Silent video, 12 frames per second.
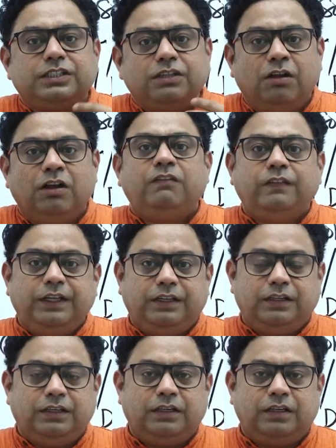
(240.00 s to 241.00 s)
Solving
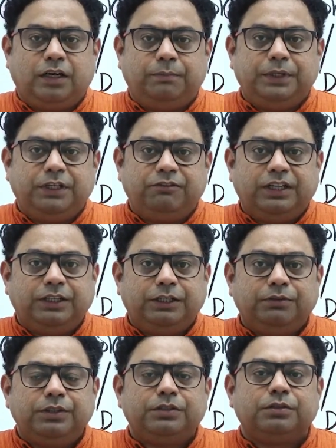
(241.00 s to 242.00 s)
a PYQ
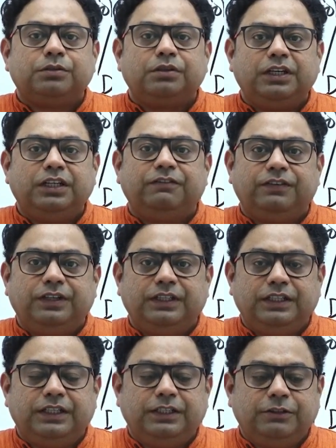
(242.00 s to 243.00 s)
is totally different
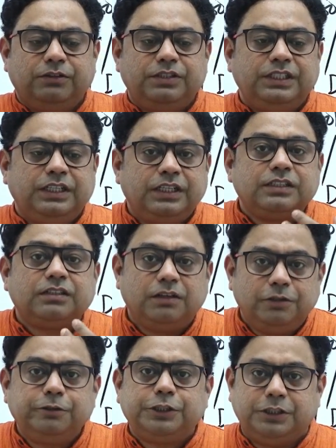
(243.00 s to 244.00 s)
than, you know, seeing a
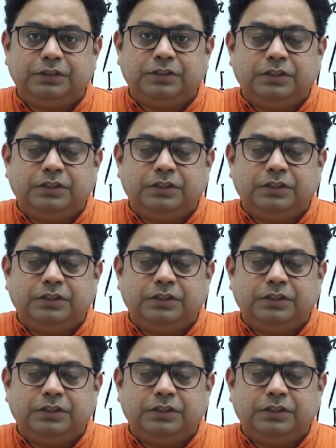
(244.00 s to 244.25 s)
solution.